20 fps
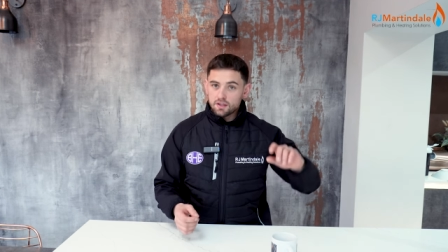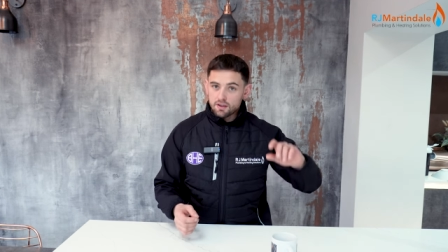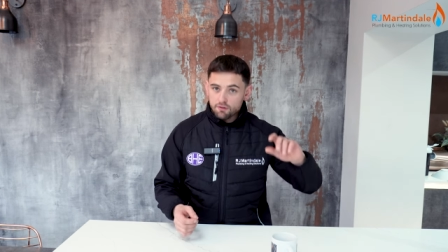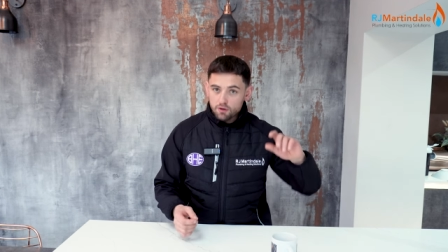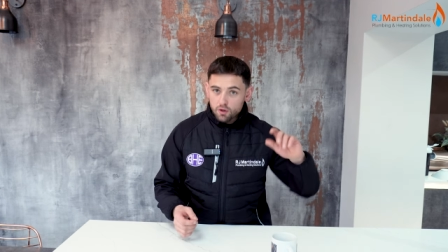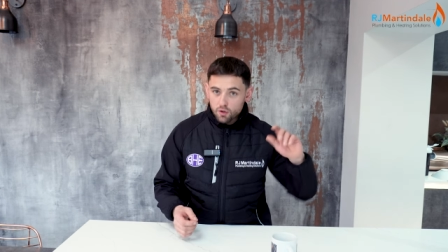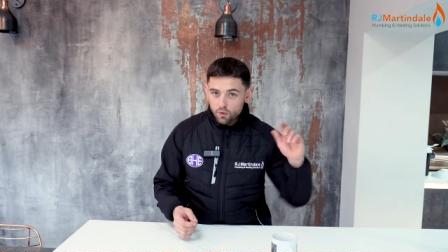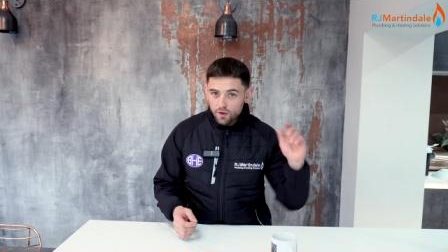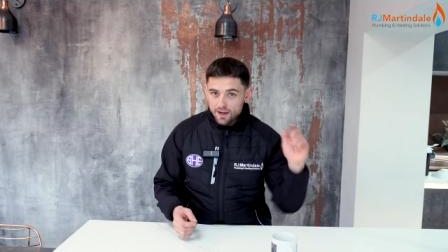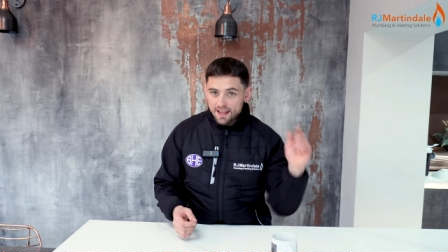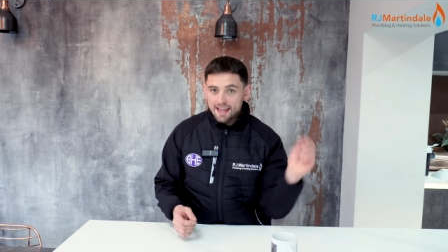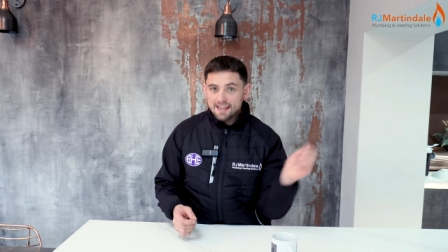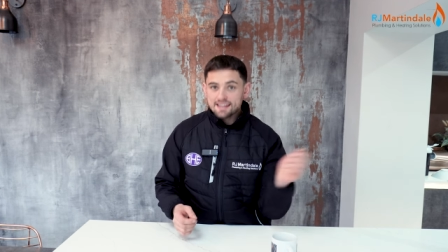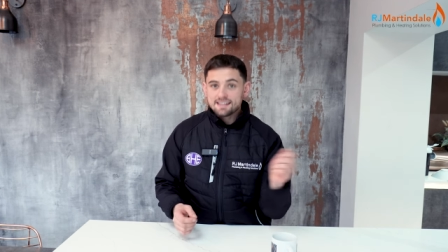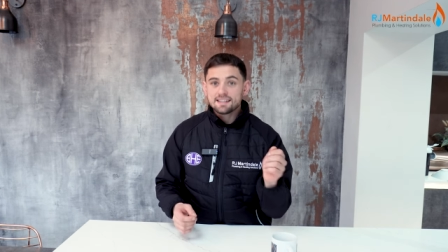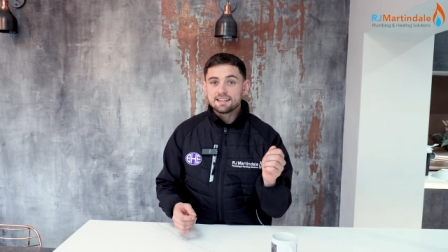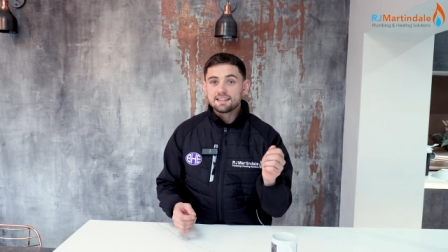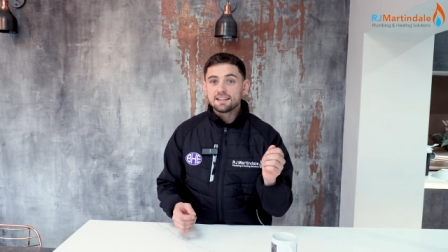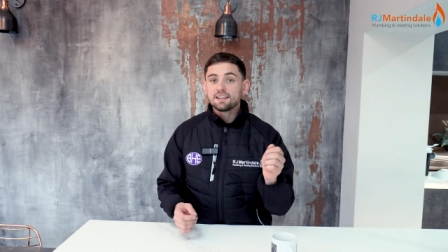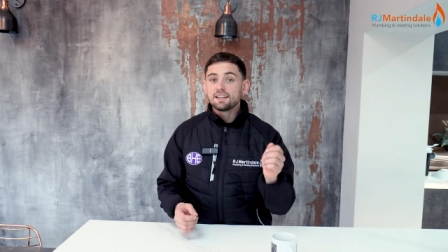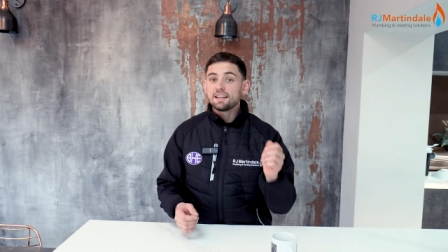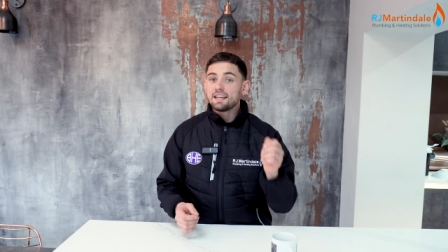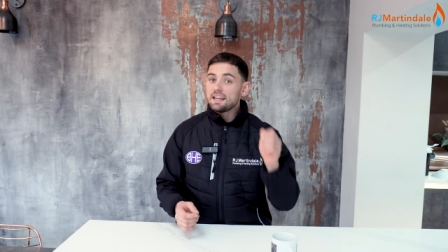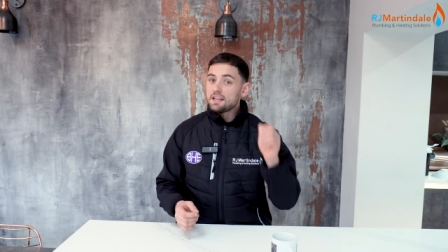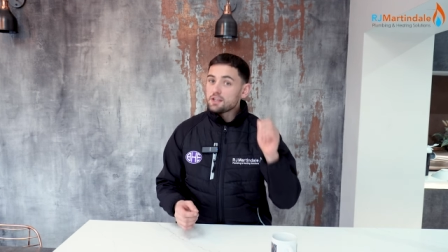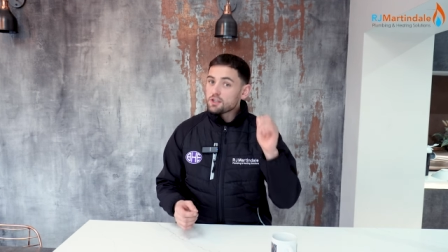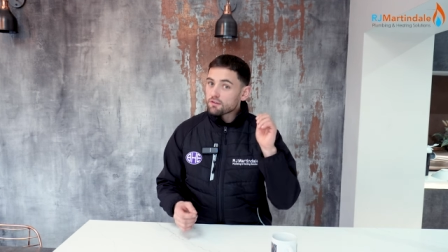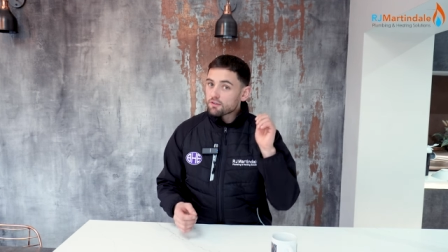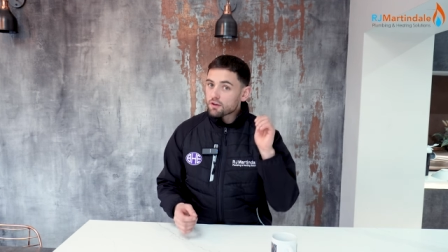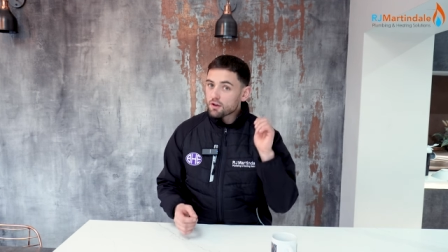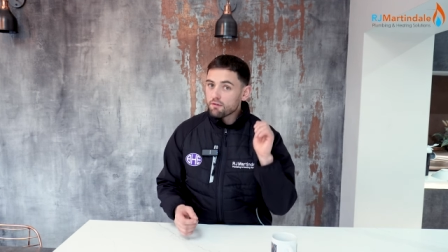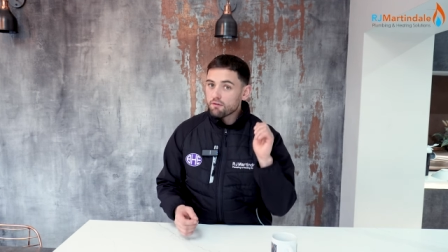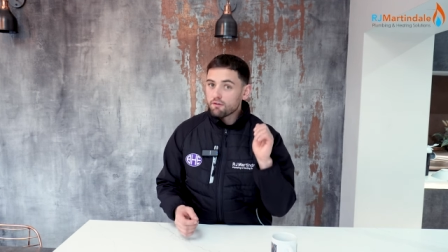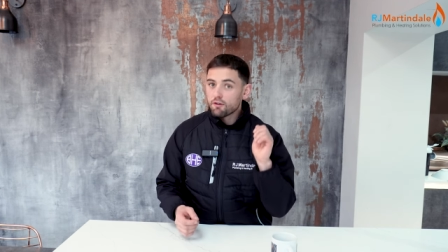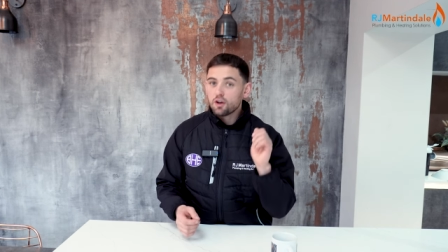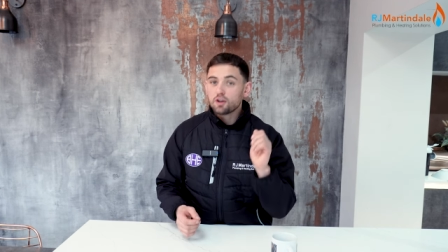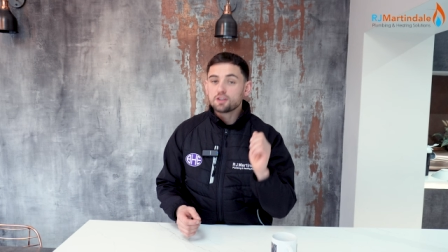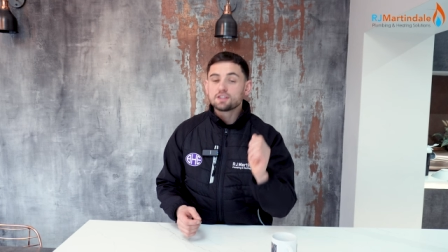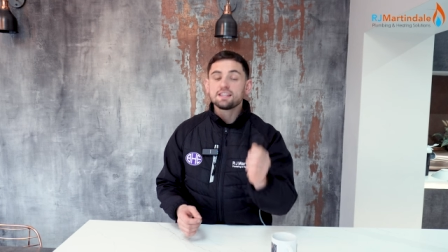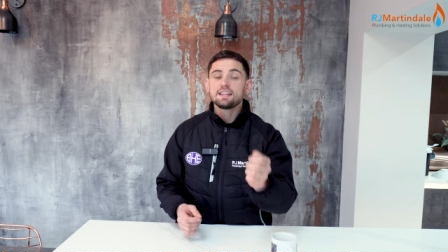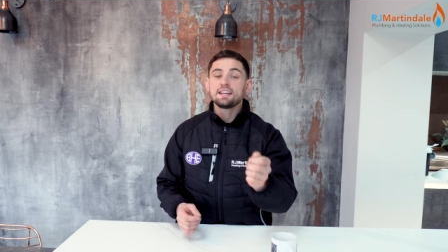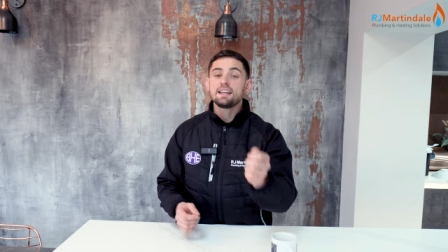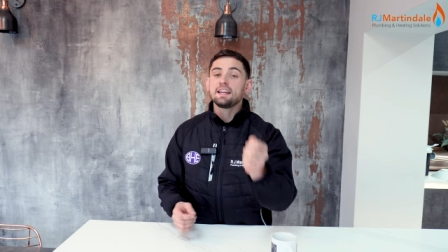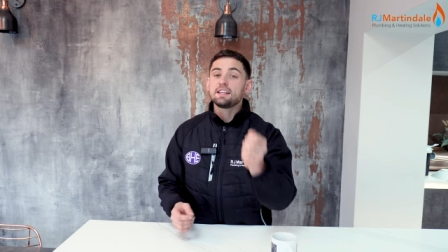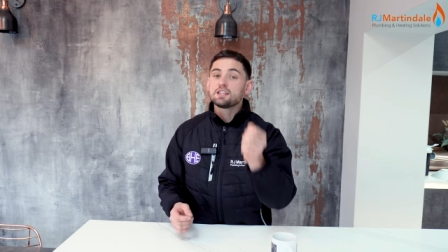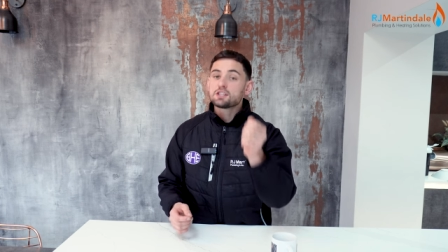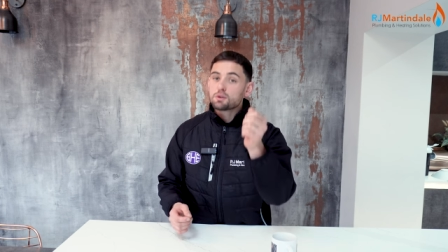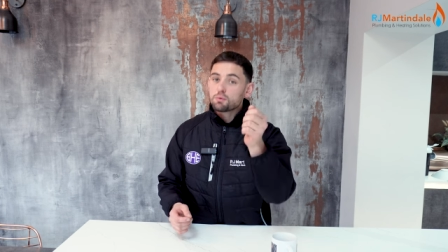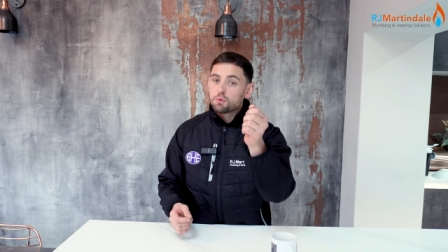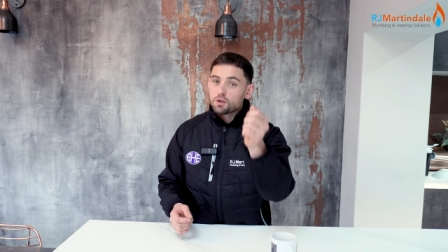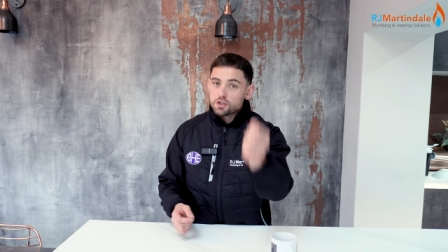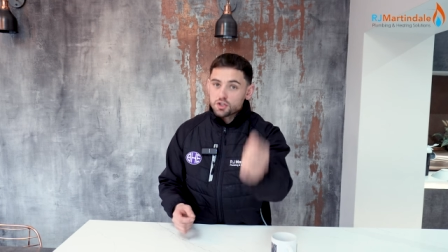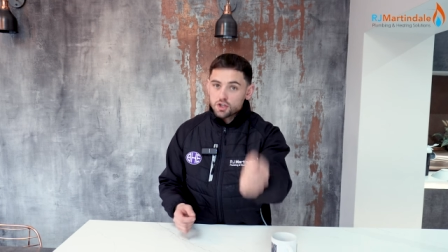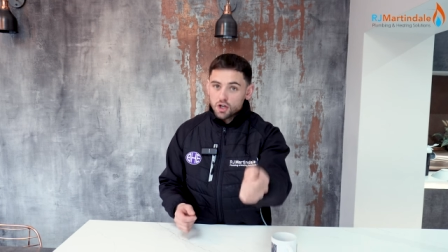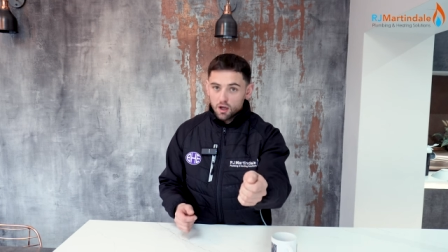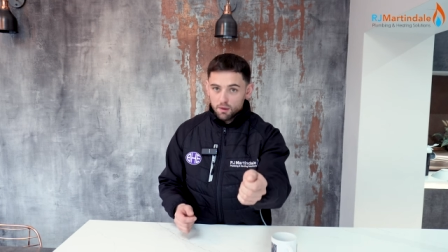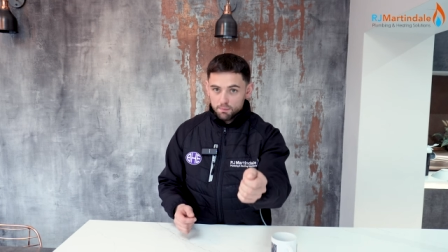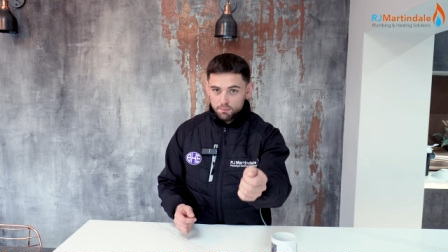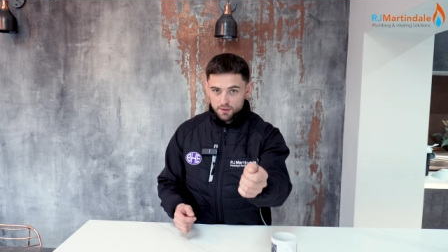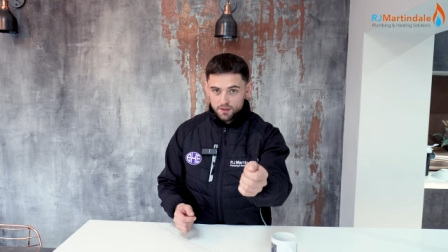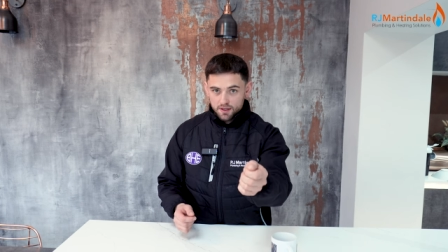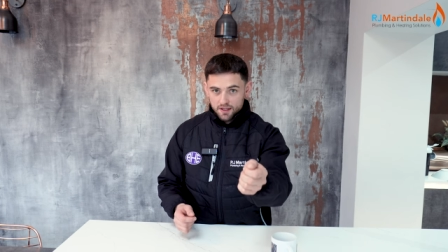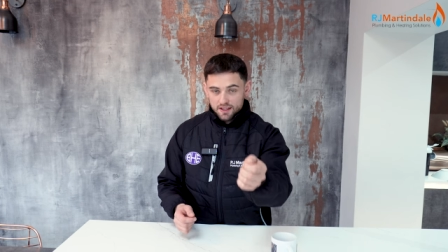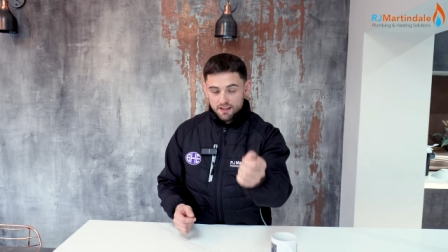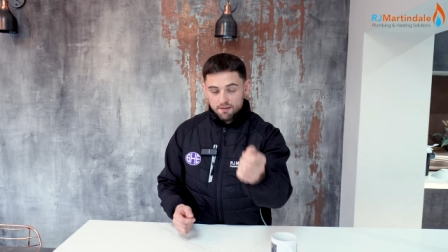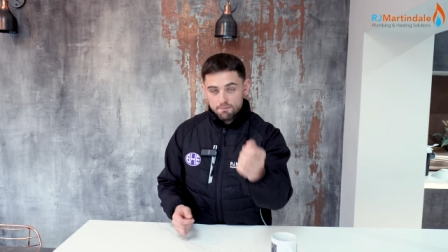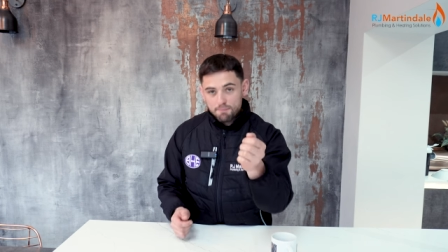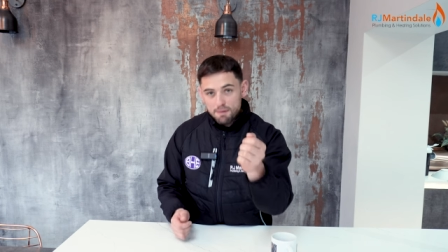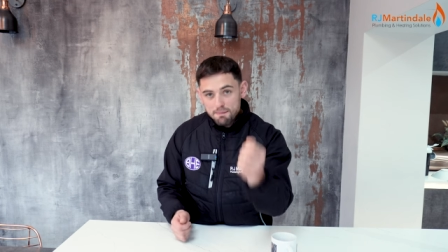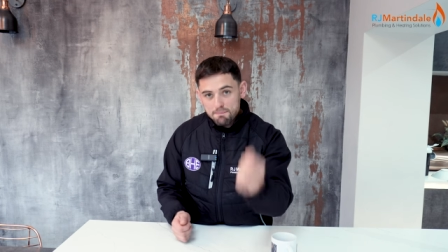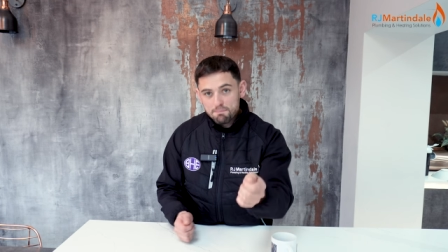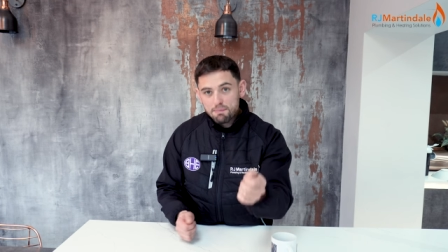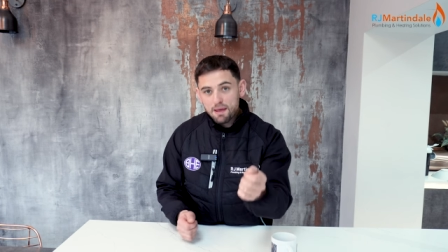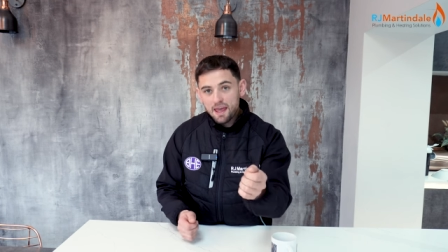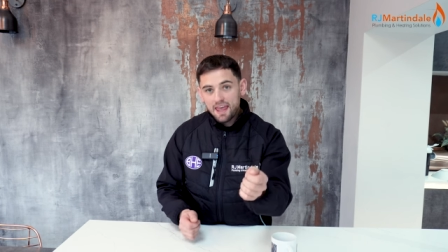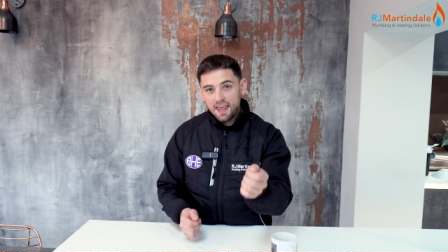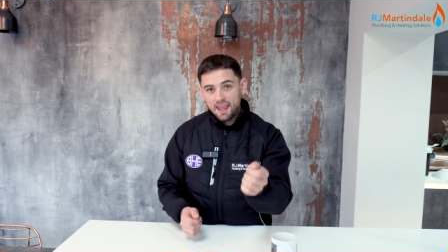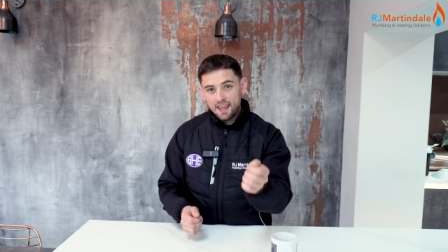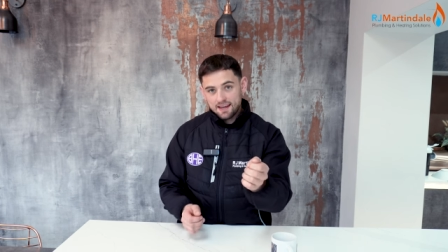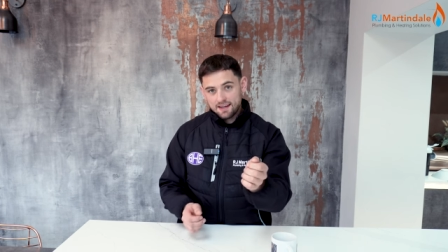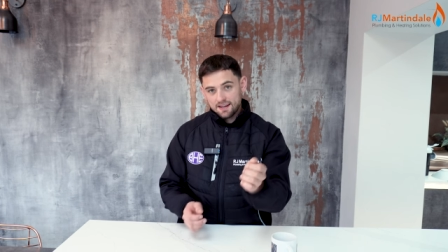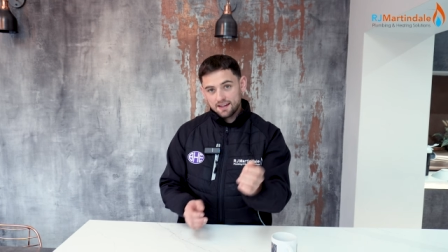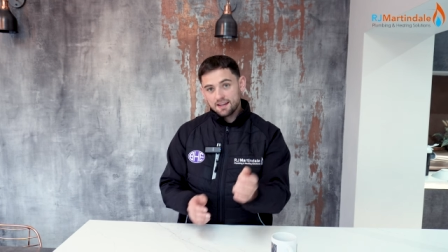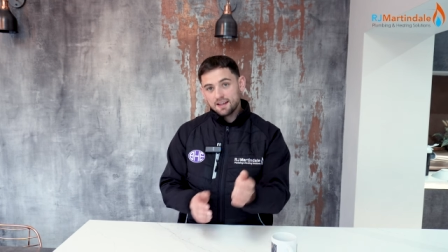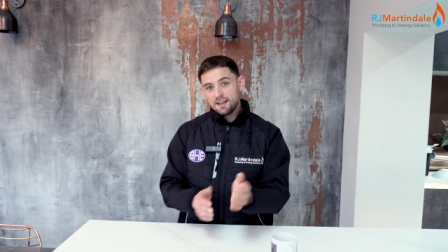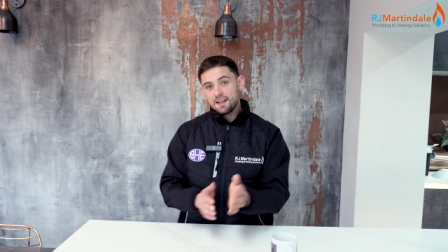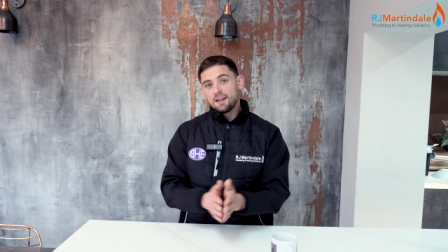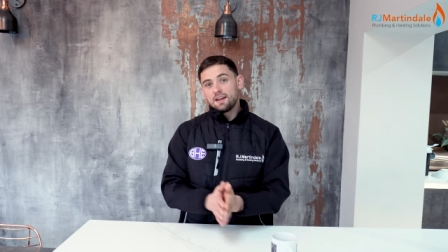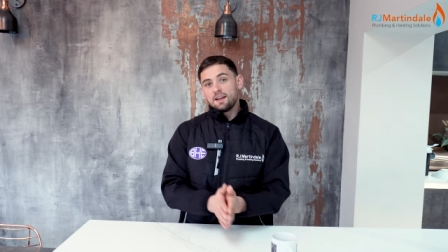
you've created the lead, you've converted it into a job, you've been paid.